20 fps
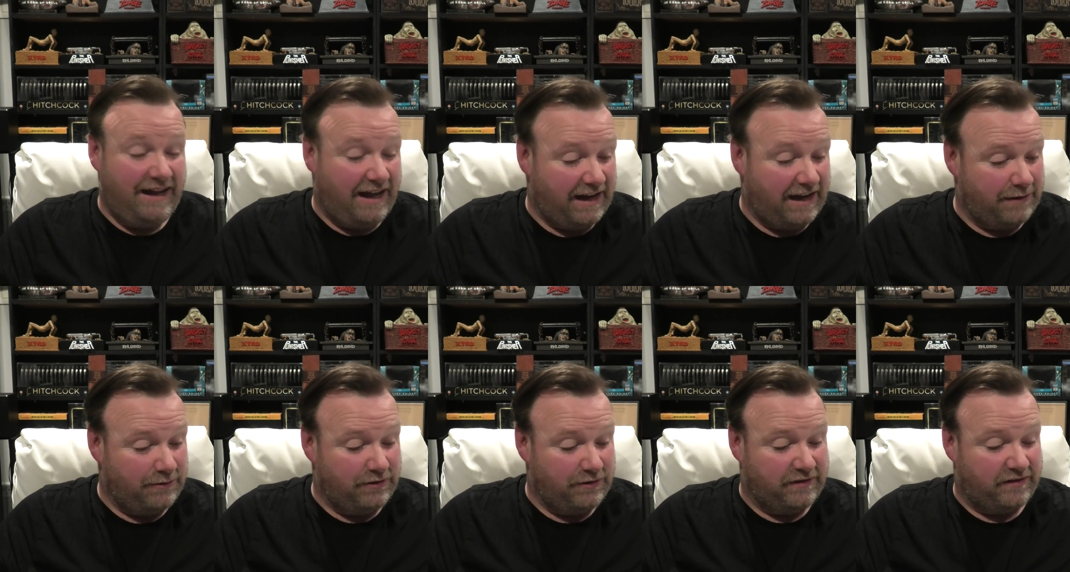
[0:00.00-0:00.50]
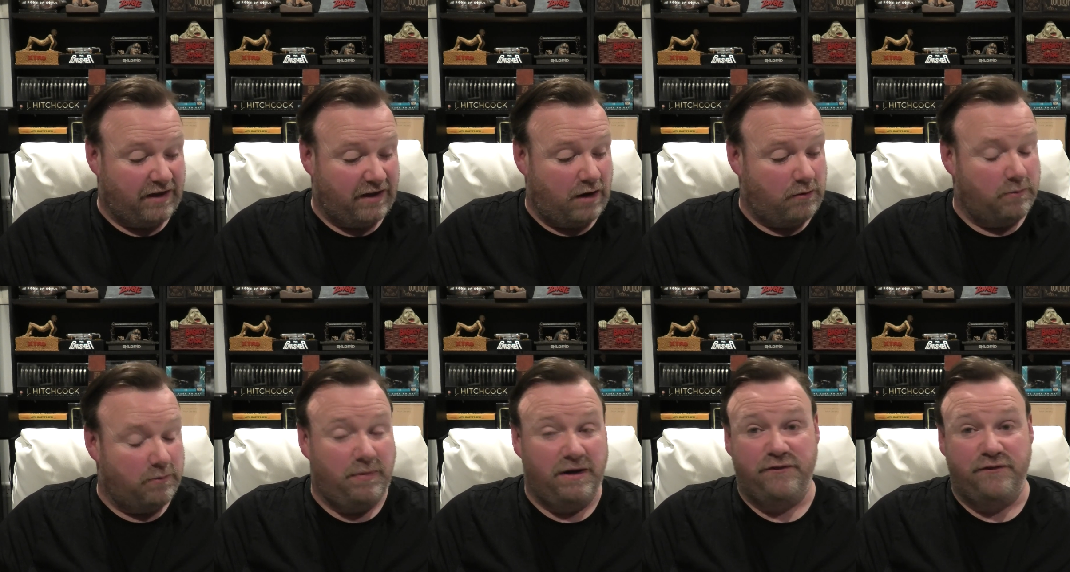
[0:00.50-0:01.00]
And I'm going to
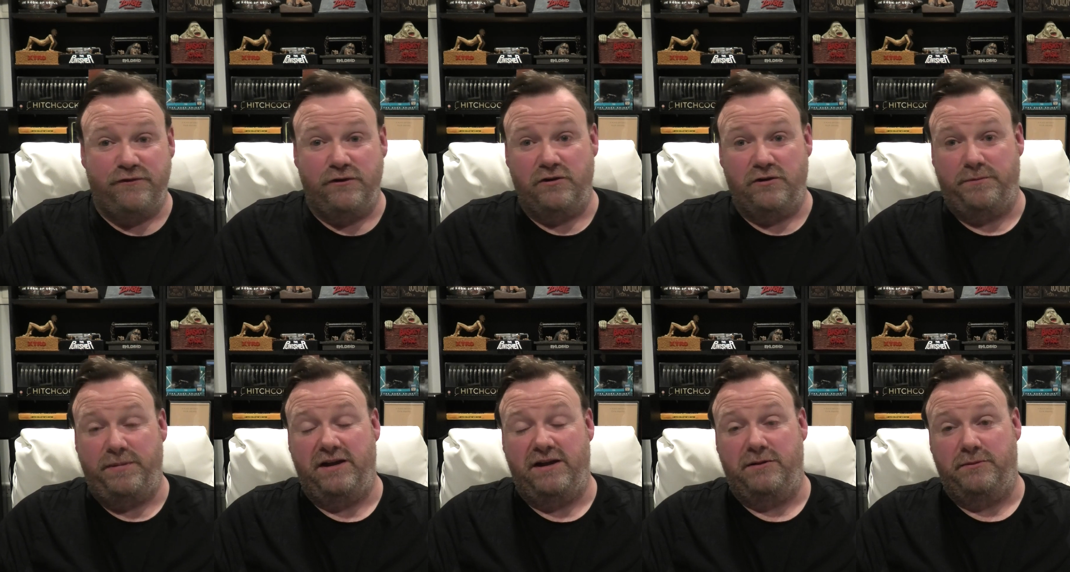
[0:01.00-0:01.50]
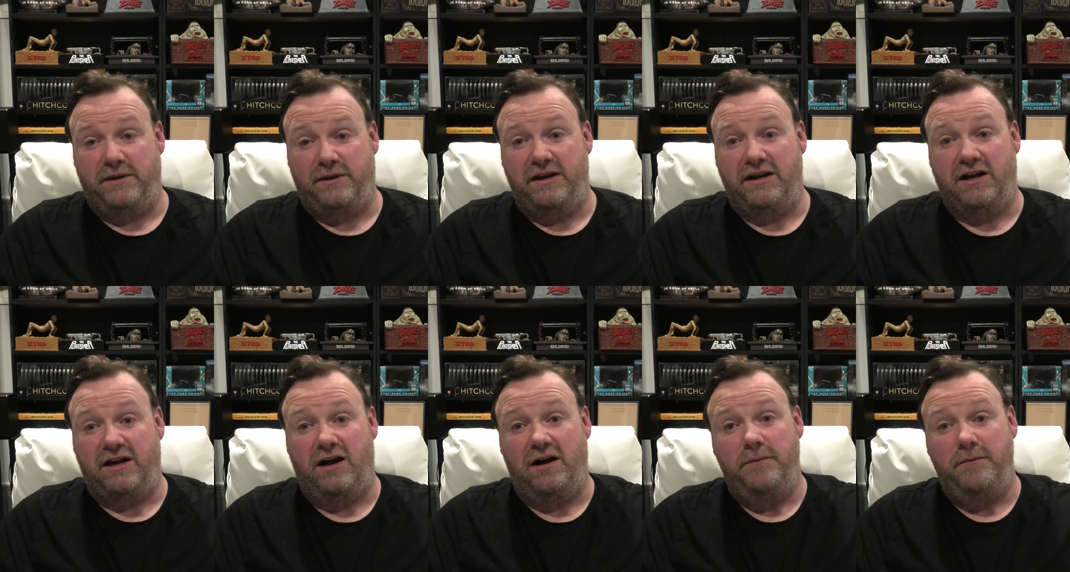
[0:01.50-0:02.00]
start with my first pickup that
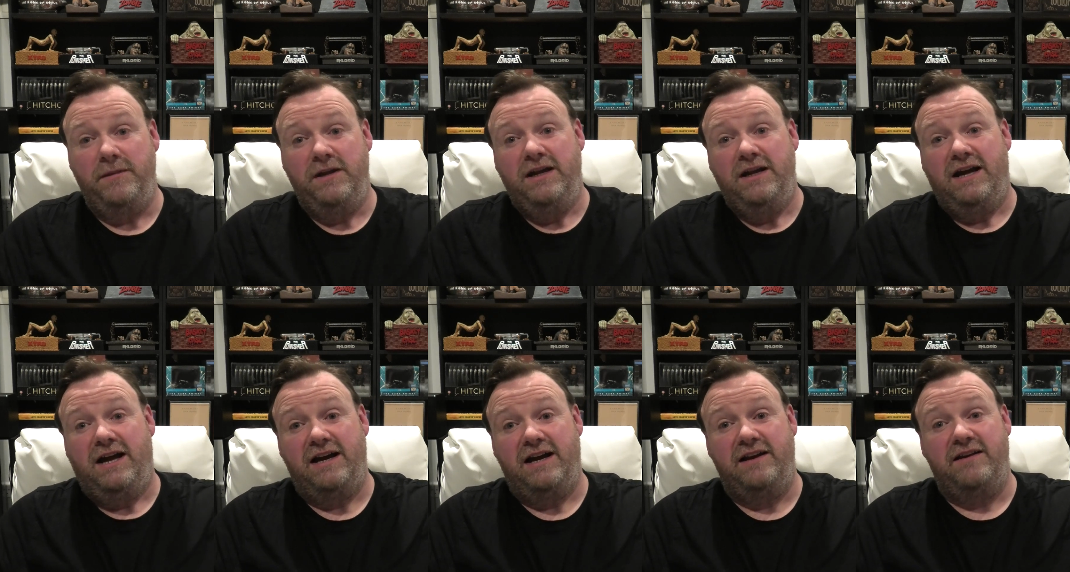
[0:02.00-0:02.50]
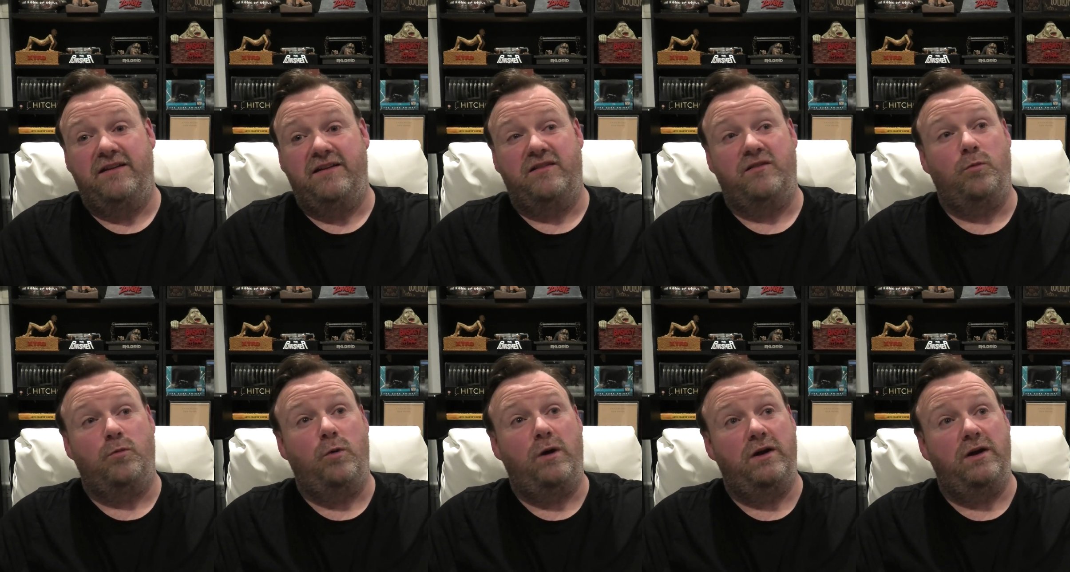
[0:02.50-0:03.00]
I got. And it is
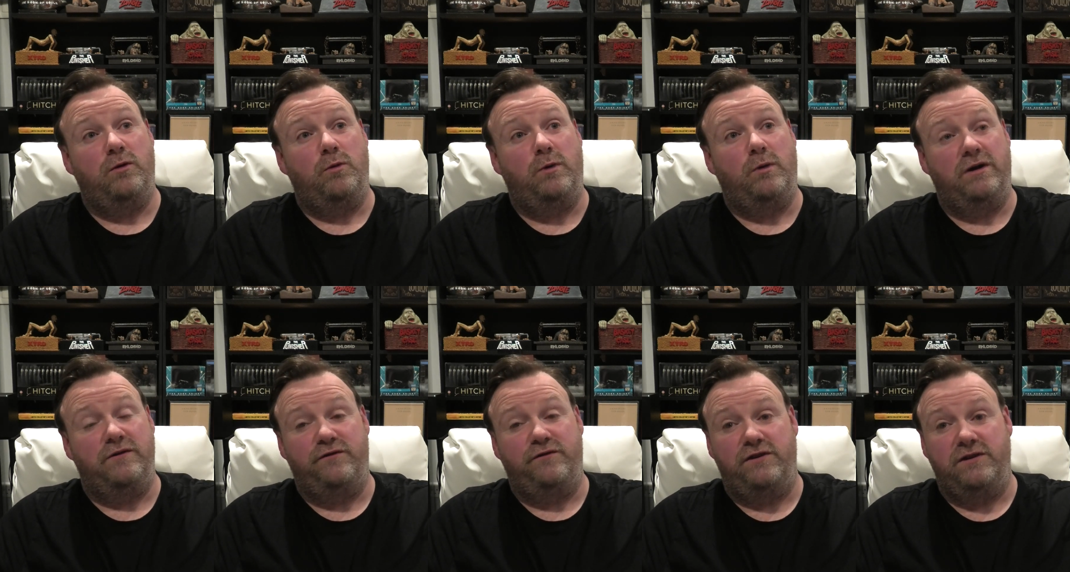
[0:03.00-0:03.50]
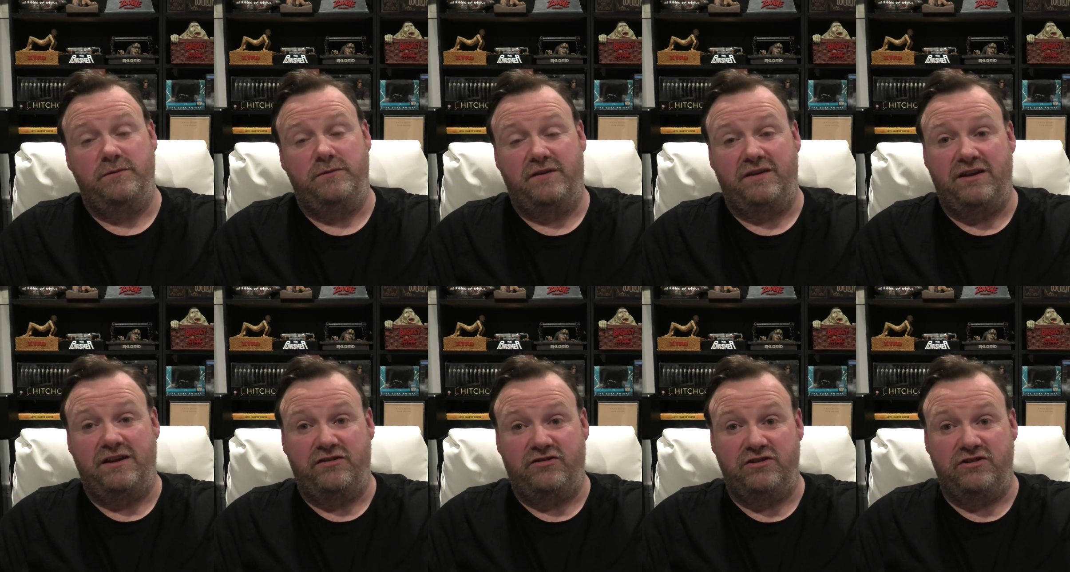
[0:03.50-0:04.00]
the 101 Films
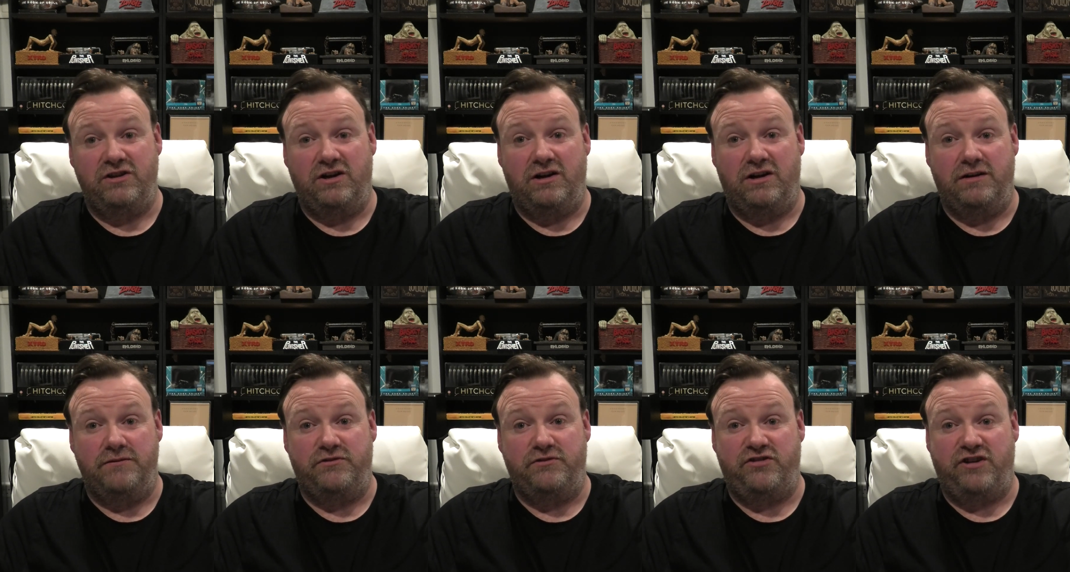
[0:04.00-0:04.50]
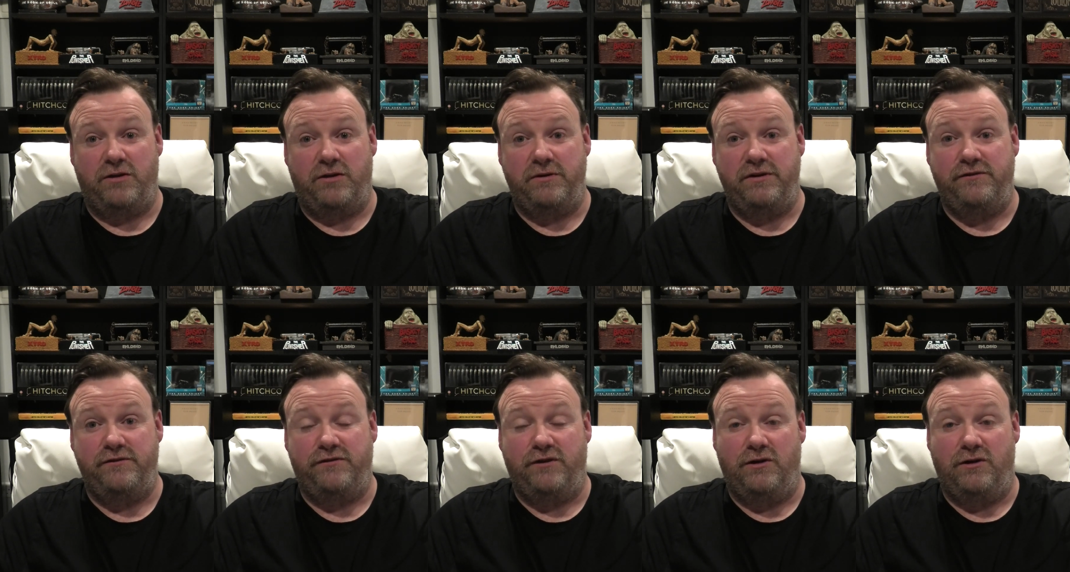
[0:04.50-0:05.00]
edition of
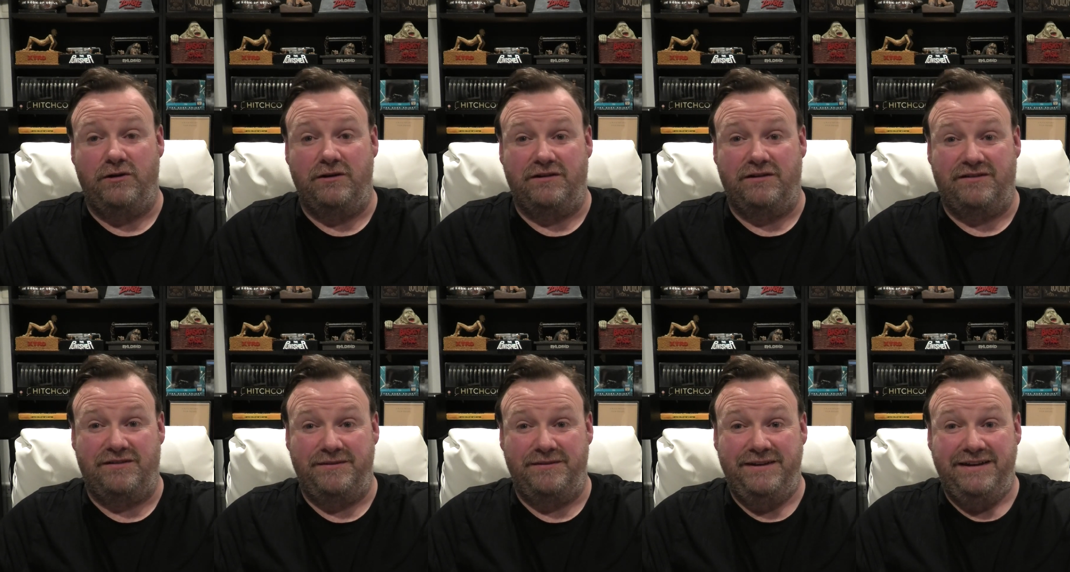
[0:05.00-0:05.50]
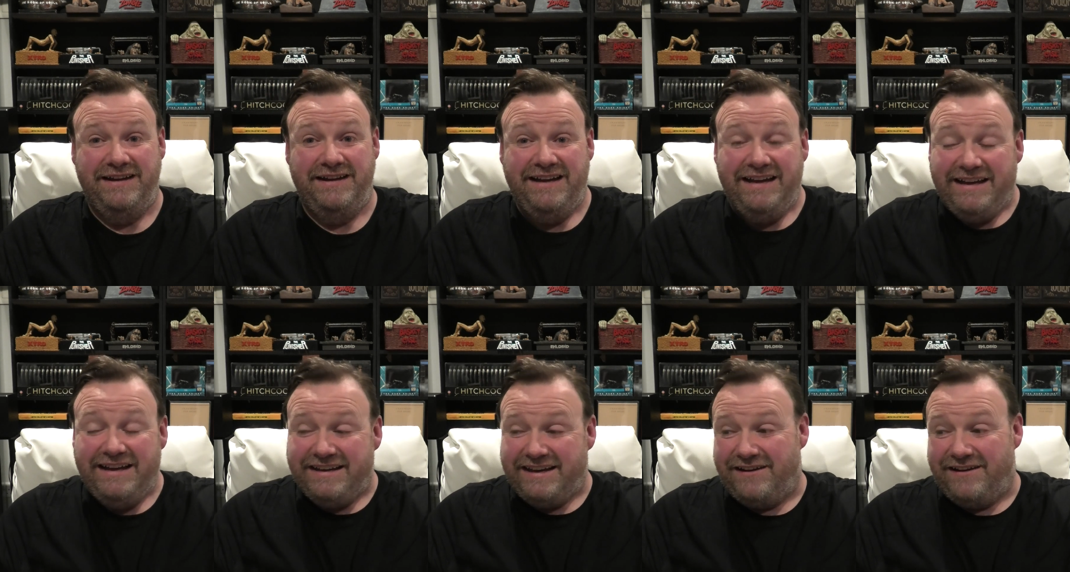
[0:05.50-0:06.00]
Cherry Falls.
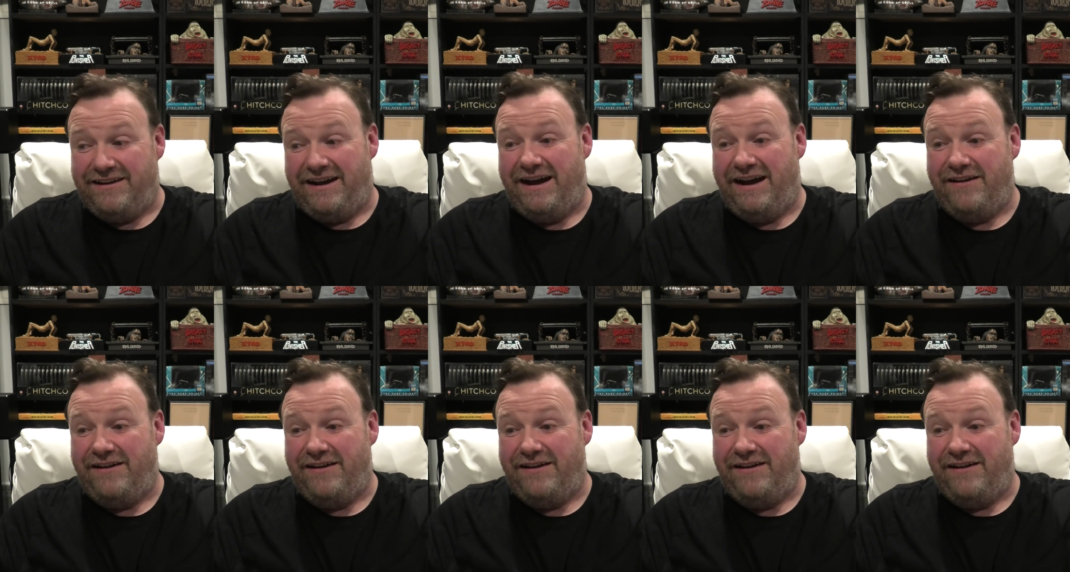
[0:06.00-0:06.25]
Now, I